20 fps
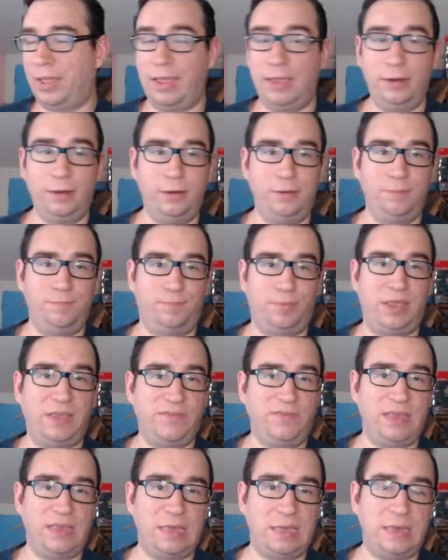In
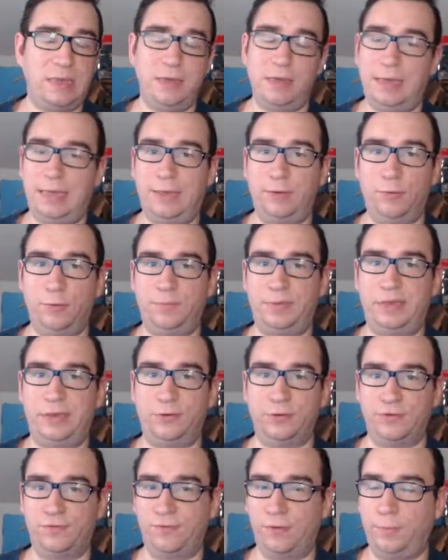PvE, he will be
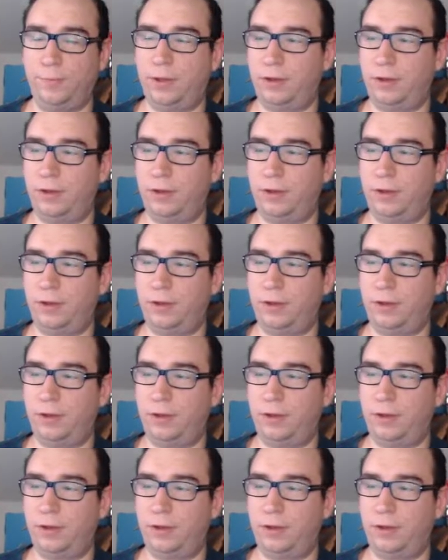useful,